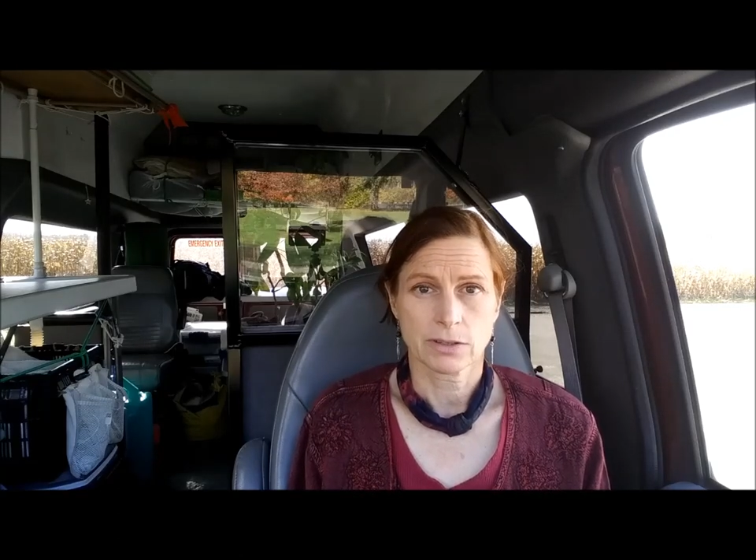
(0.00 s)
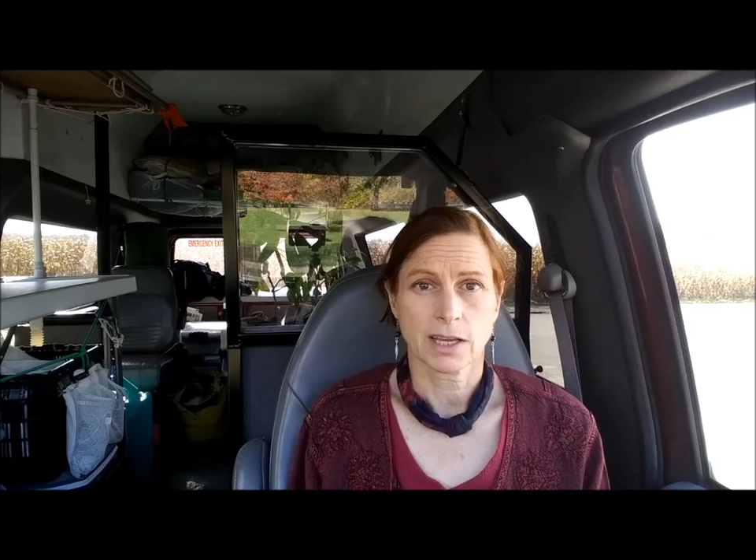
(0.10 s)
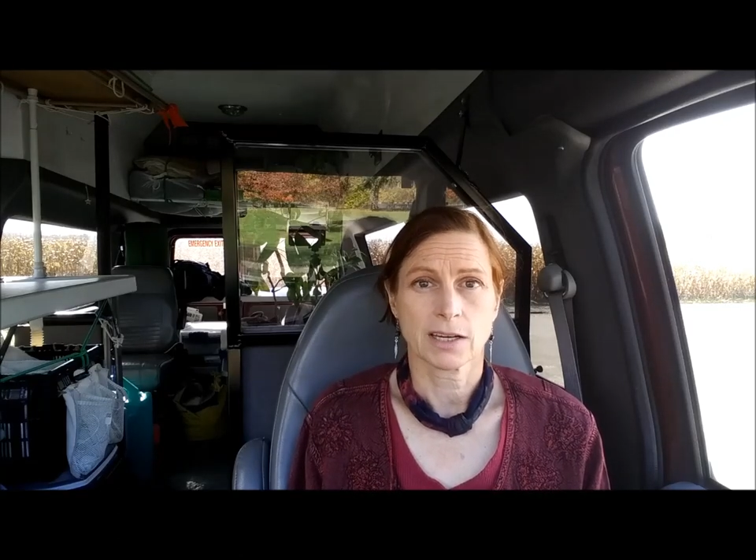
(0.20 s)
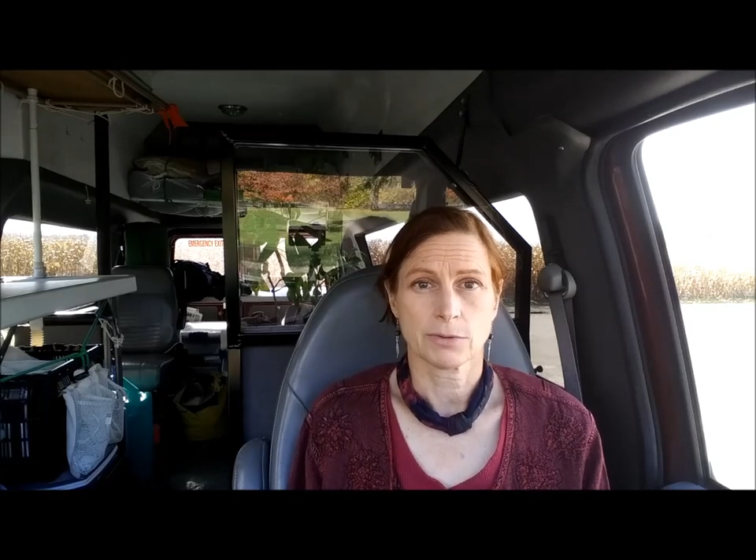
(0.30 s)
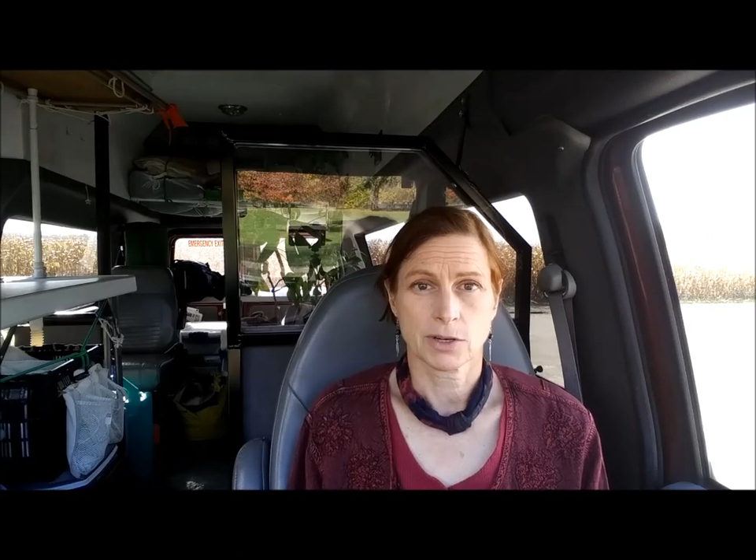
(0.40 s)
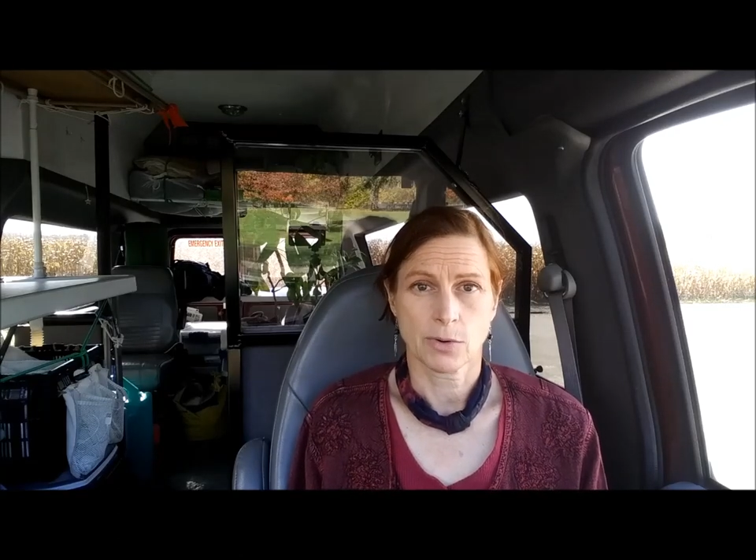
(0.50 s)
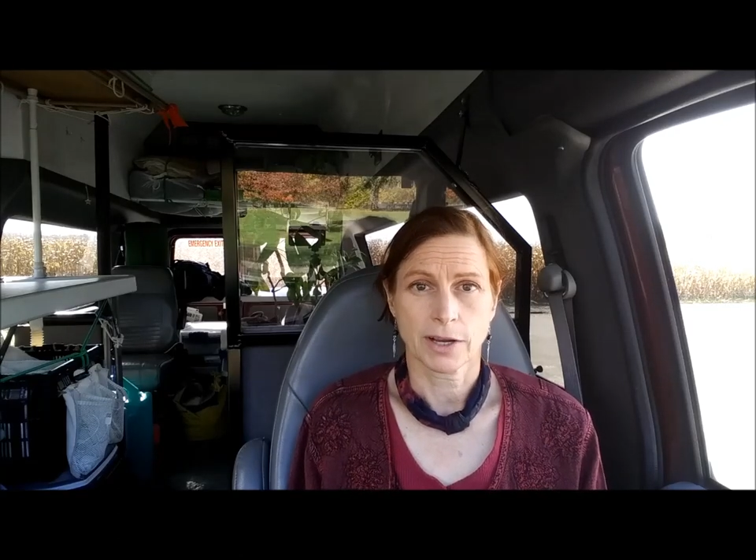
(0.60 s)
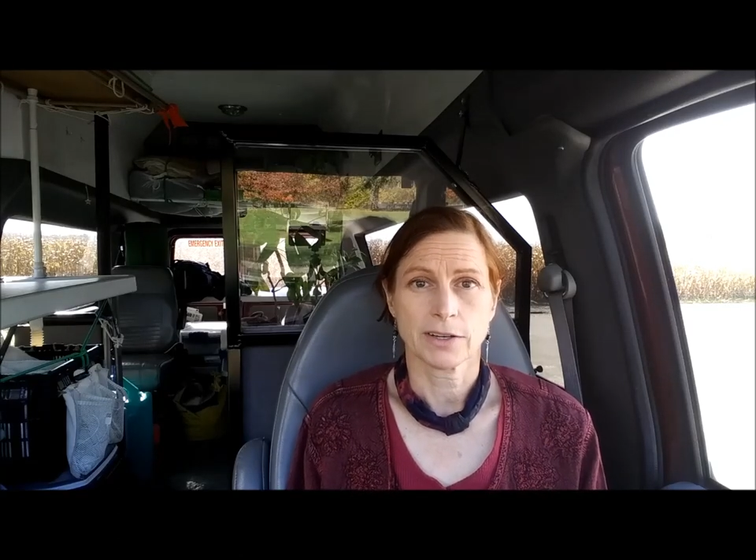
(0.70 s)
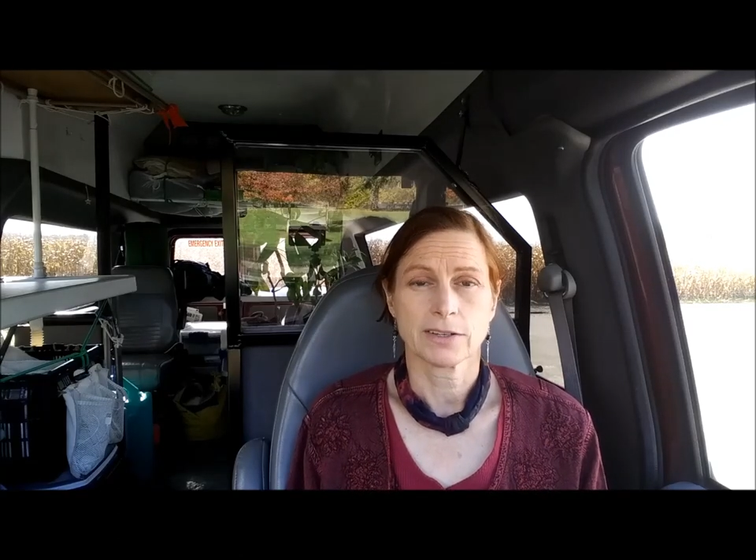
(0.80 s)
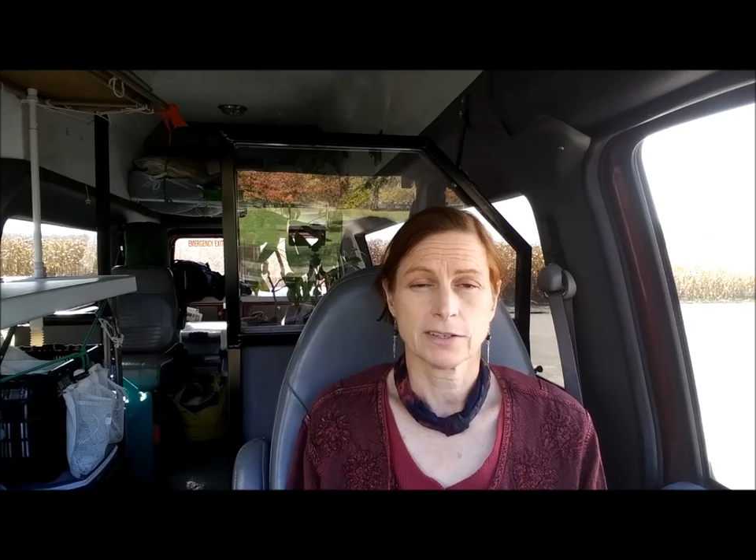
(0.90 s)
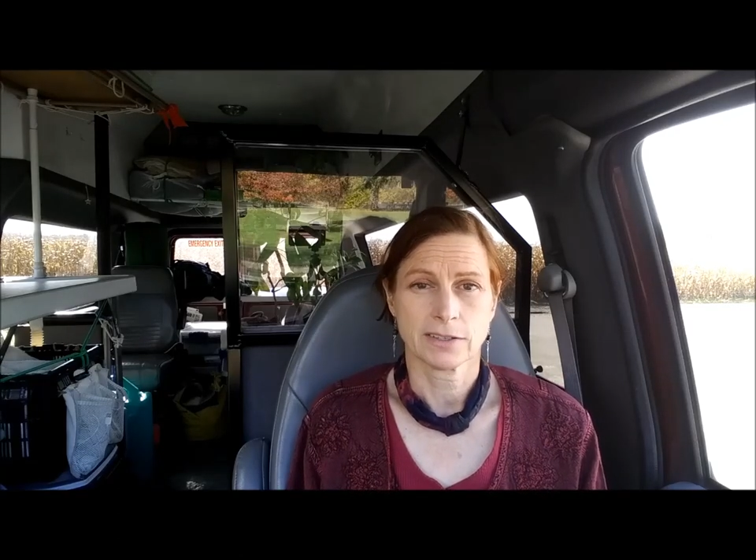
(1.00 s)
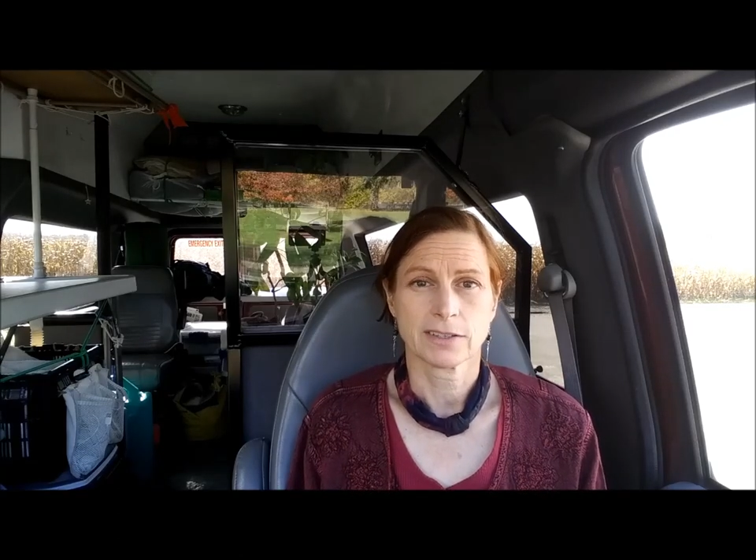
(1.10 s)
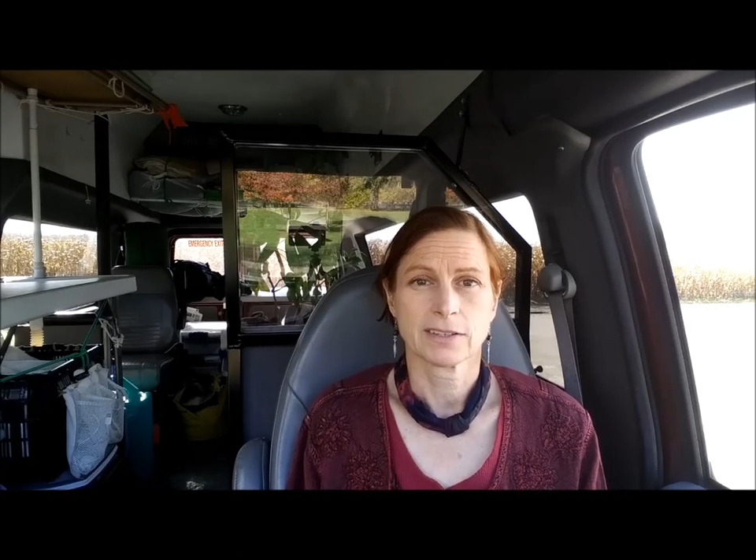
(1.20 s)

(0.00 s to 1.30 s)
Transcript: that it required.